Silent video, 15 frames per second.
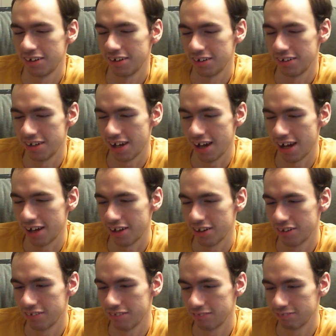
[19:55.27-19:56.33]
Yeah.
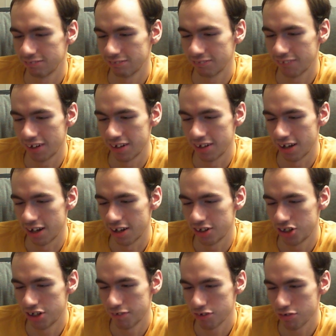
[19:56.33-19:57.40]
And
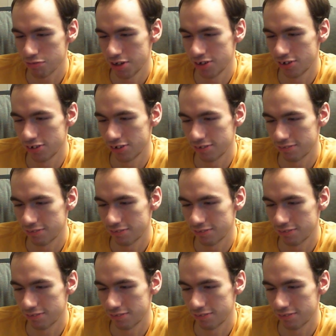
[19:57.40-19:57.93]
Chivas Regal,